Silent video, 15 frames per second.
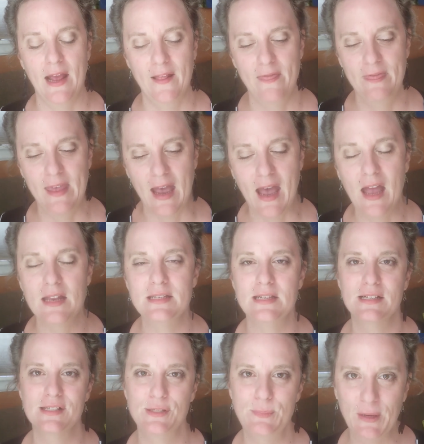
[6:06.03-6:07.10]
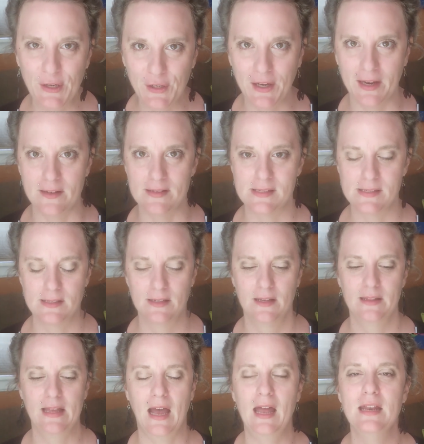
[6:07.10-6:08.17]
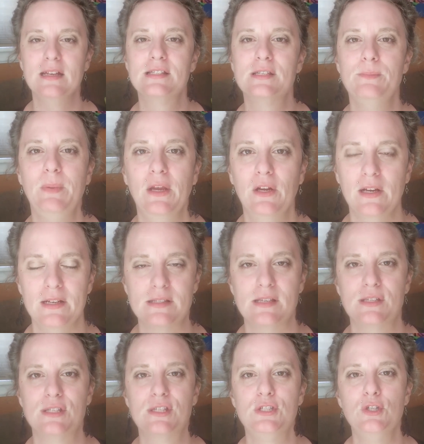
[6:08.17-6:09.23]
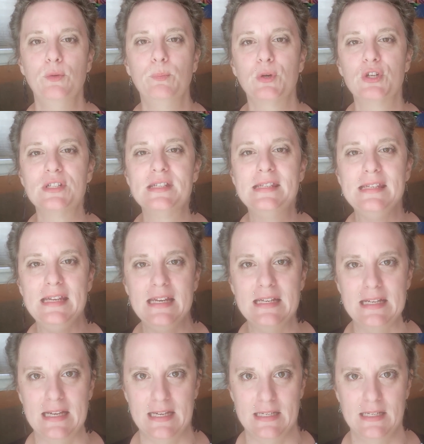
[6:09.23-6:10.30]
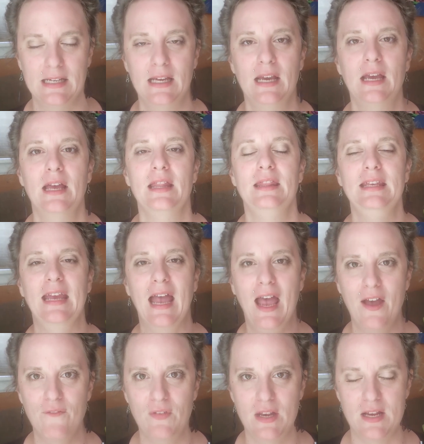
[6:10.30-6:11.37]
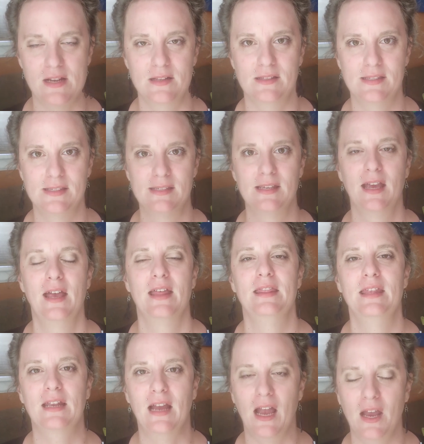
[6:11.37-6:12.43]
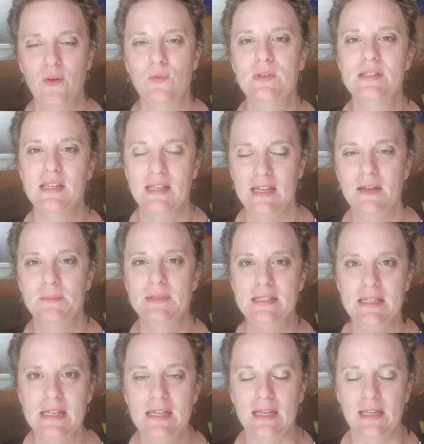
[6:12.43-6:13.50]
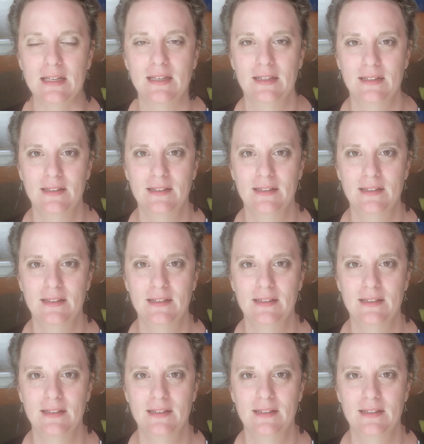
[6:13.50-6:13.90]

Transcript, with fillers: And that experience, that experience superseded the evidence that I was an E M T.